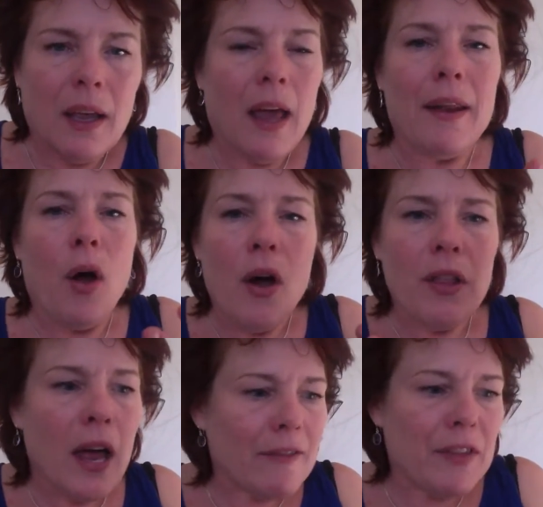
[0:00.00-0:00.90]
And a
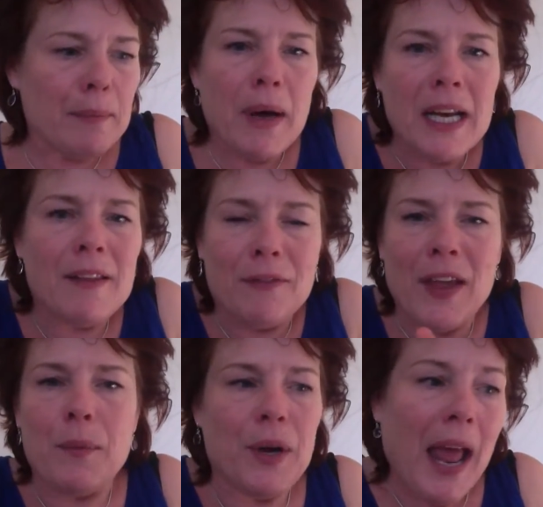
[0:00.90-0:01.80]
lot of the money that they
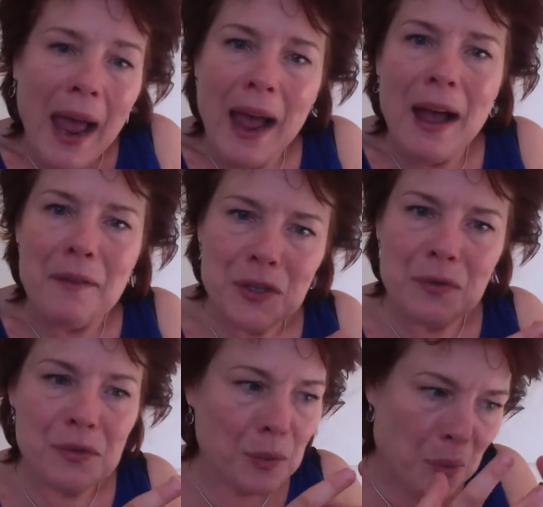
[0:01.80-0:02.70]
would have
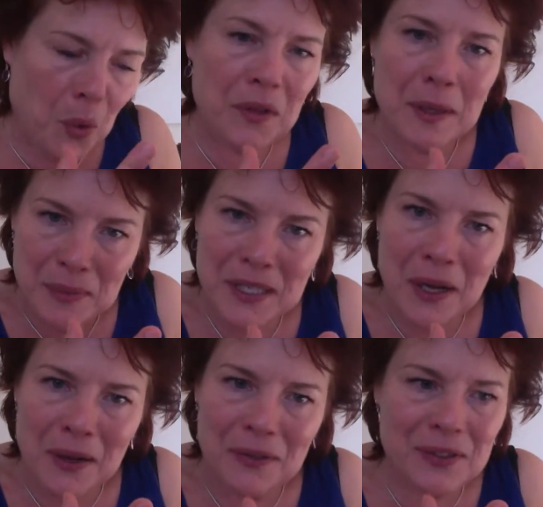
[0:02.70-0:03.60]
to support
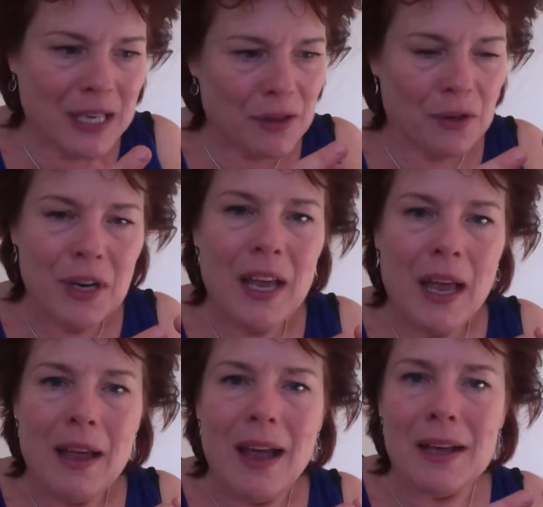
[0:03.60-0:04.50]
themselves, either
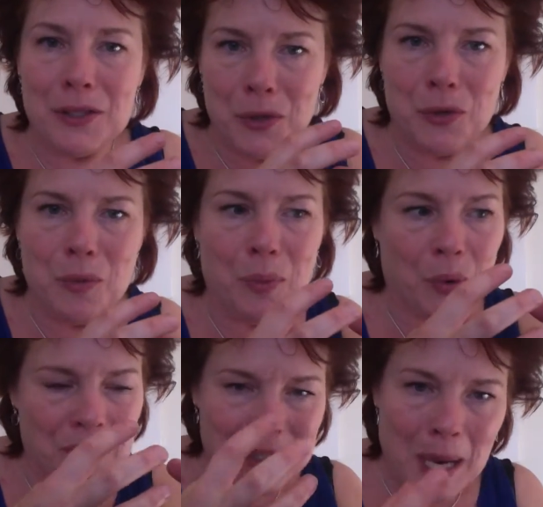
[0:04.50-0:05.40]
as a group
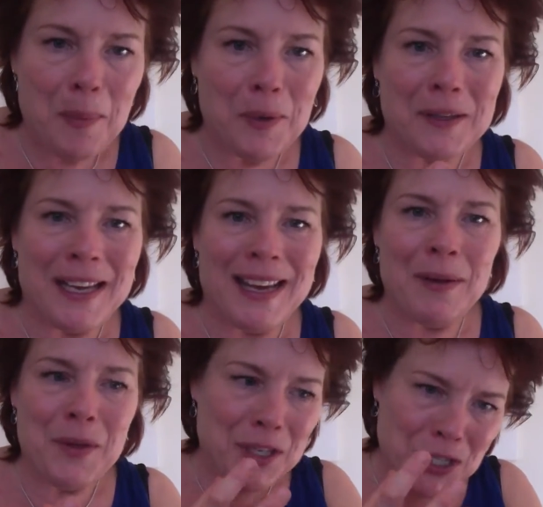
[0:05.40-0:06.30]
or separately
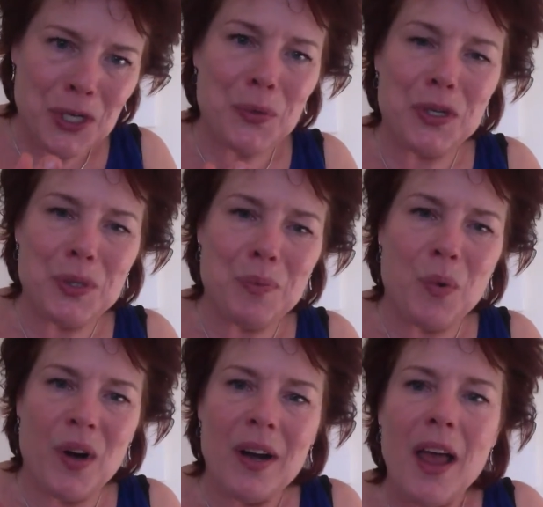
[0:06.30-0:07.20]
with children to
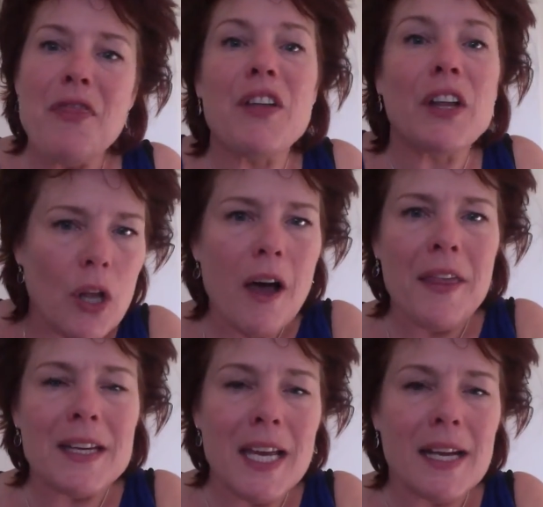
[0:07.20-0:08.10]
support, the law
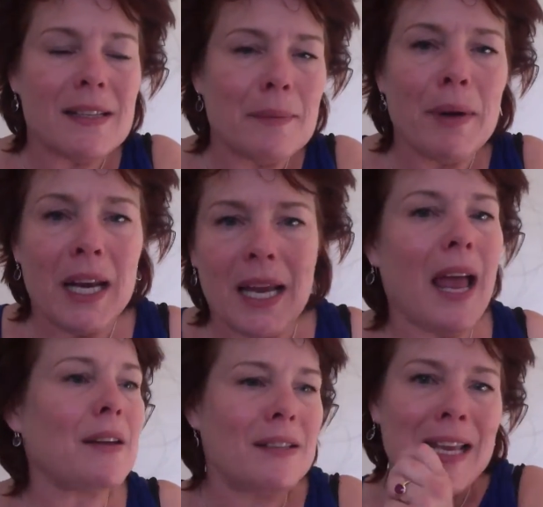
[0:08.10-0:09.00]
then takes the money
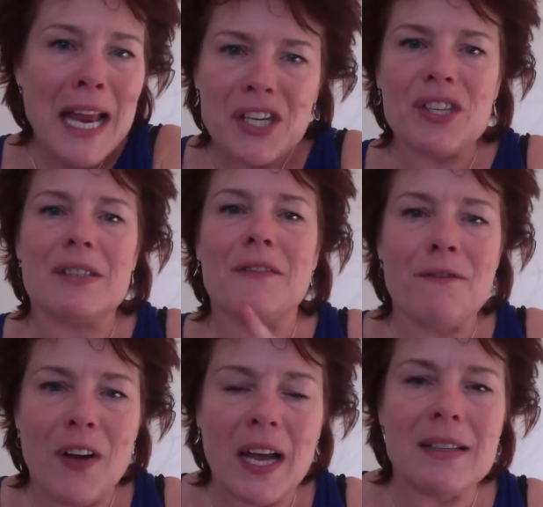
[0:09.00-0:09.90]
and sanctions and
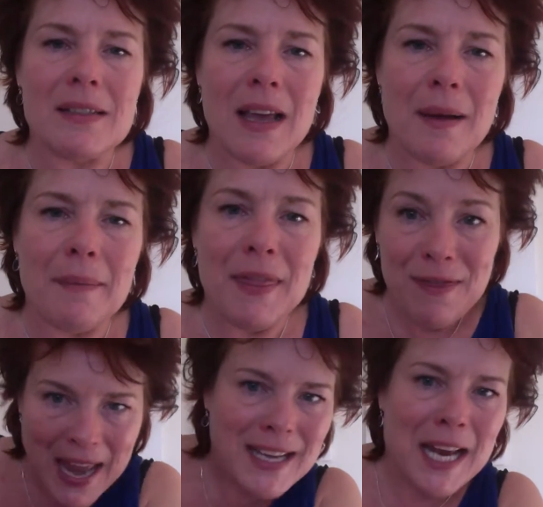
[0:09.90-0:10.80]
fines them, and
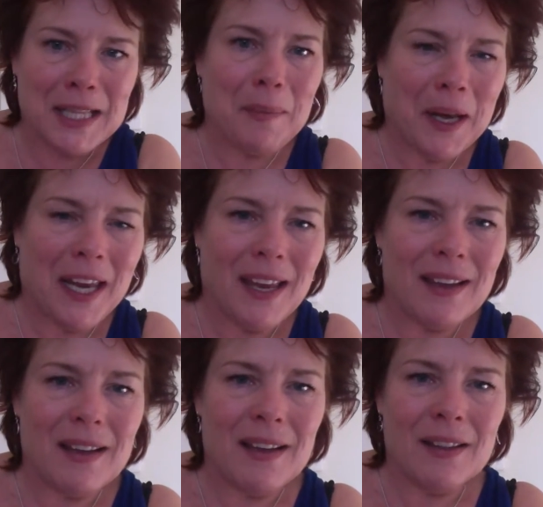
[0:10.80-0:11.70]
they take the money.
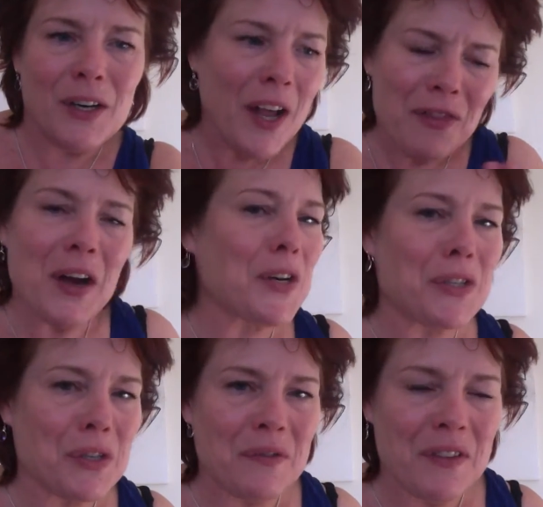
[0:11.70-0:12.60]
They're not there to
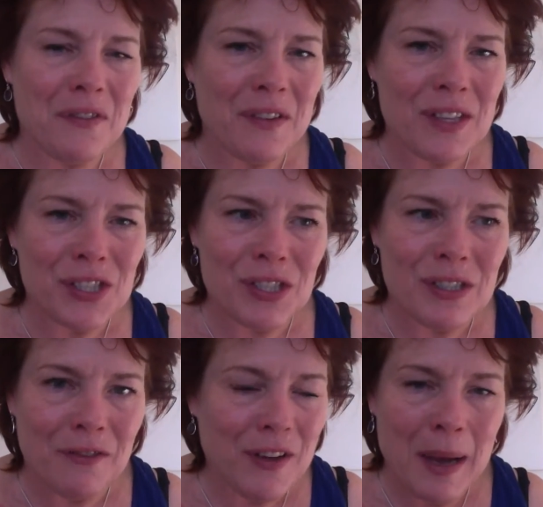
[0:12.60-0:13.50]
serve
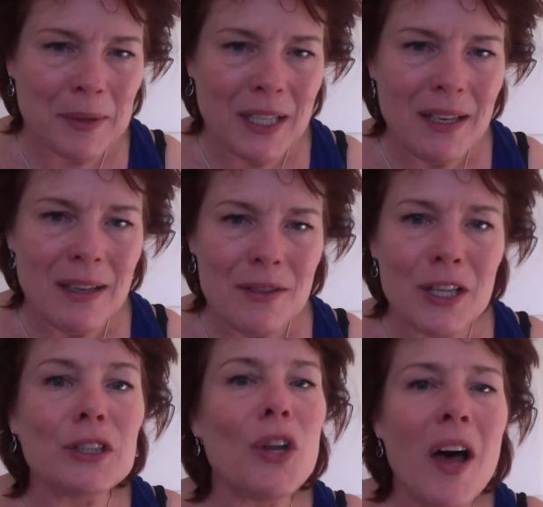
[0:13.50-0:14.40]
the family.
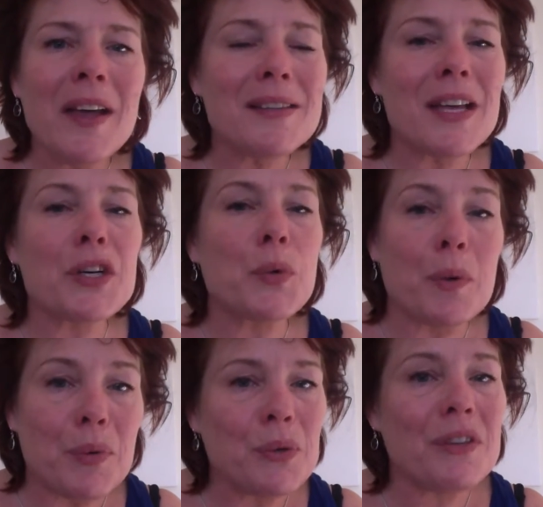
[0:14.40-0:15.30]
The law is there to
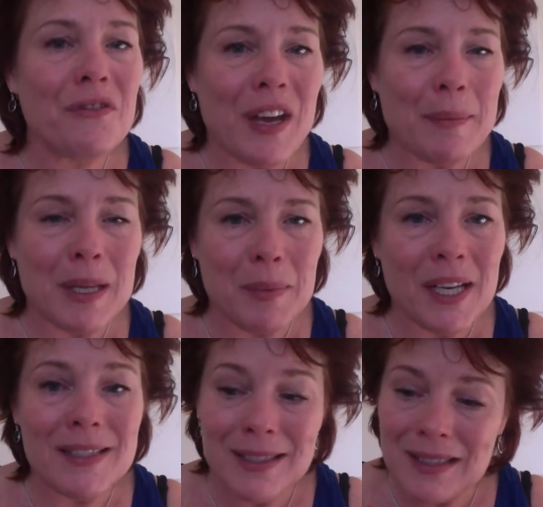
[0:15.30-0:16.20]
abuse the family
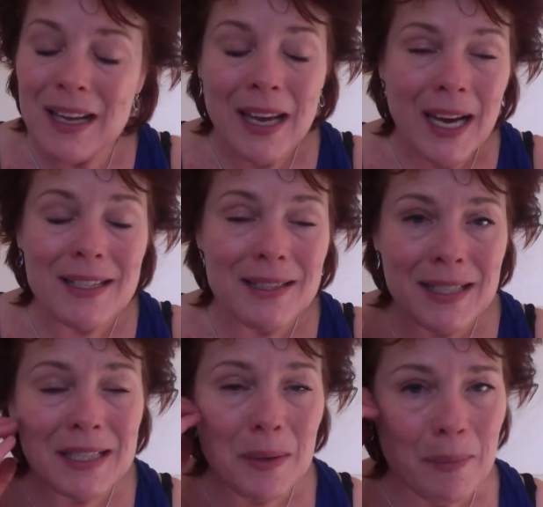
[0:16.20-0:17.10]
because it's a
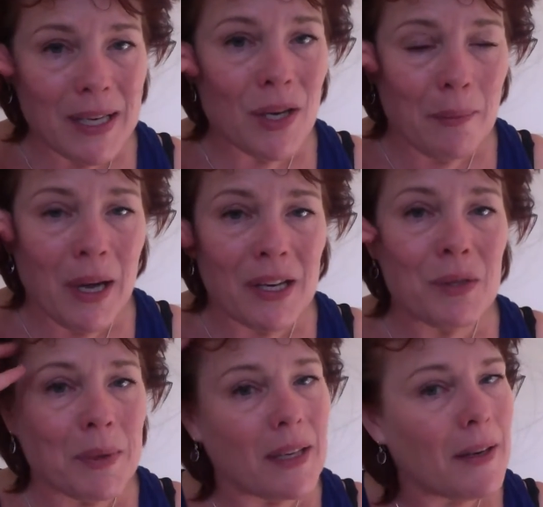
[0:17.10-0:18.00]
system based on
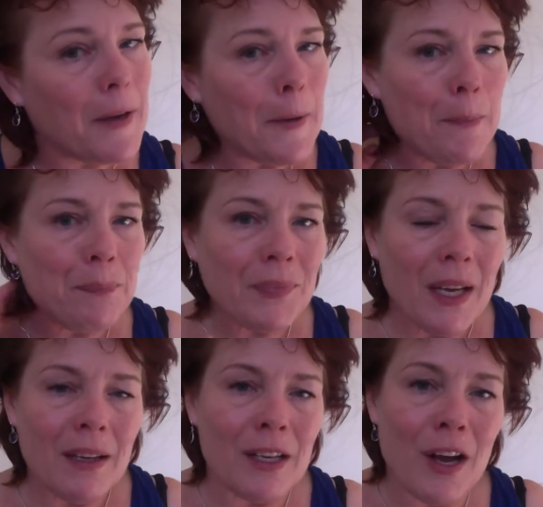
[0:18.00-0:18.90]
punishment.
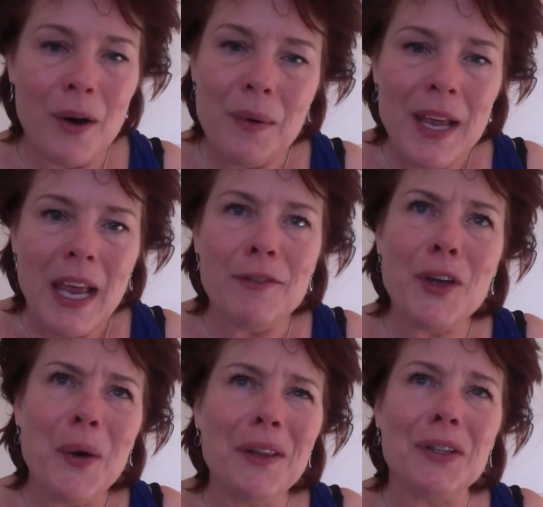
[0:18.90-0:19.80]
If you
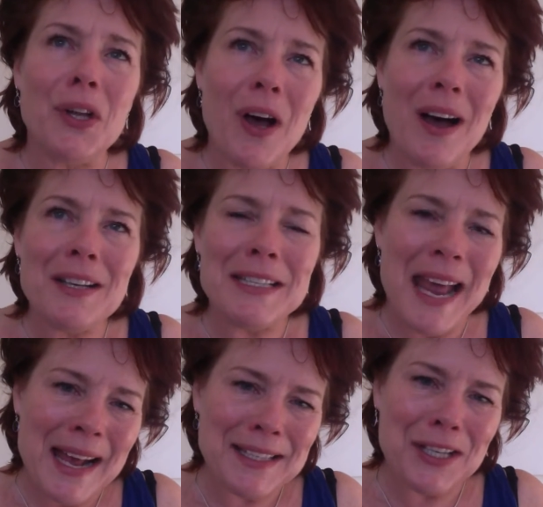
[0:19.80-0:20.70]
go to the law to
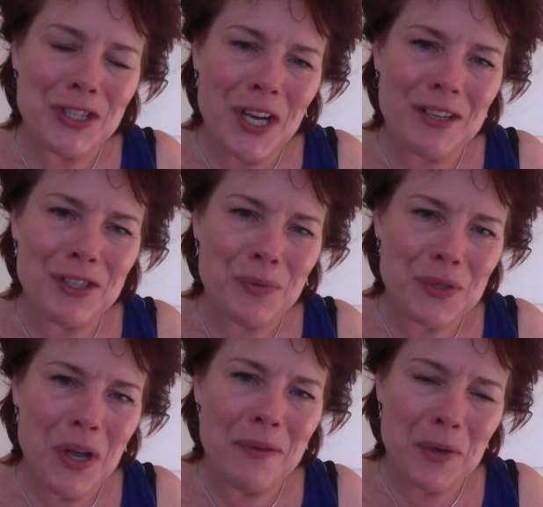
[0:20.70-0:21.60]
ask a judge to
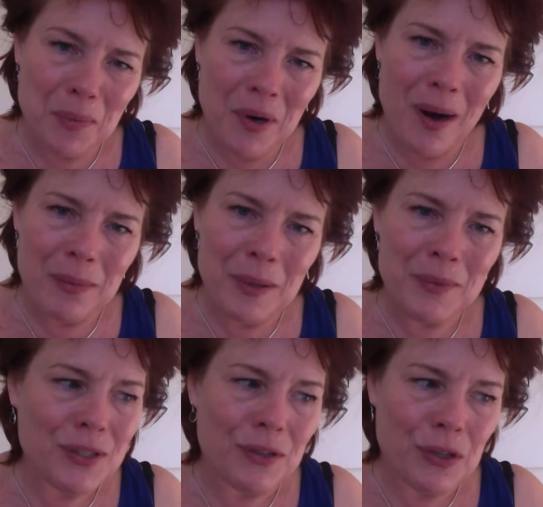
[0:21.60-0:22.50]
resolve your
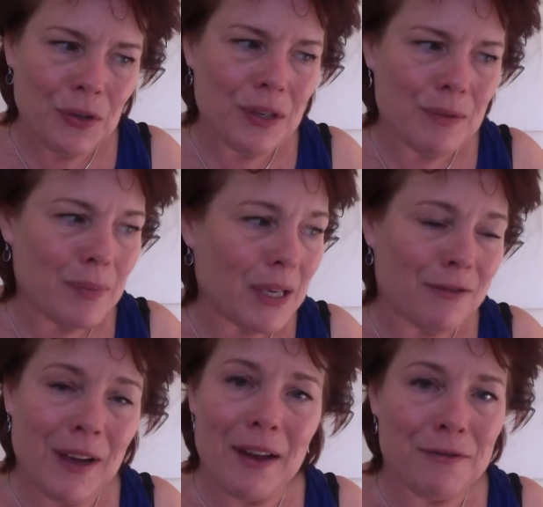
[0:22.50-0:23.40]
problems, you're in big,
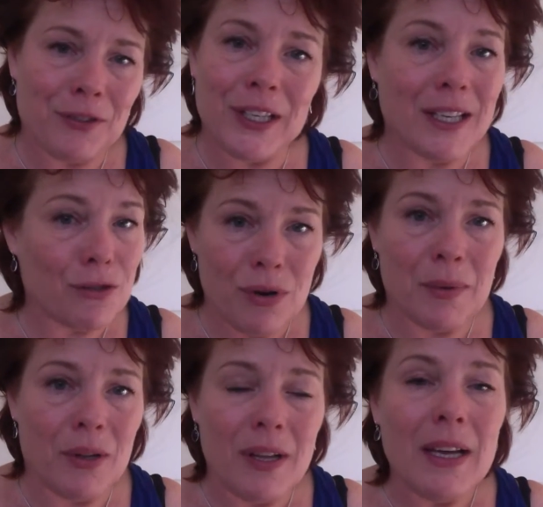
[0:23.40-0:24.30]
fat, freaking trouble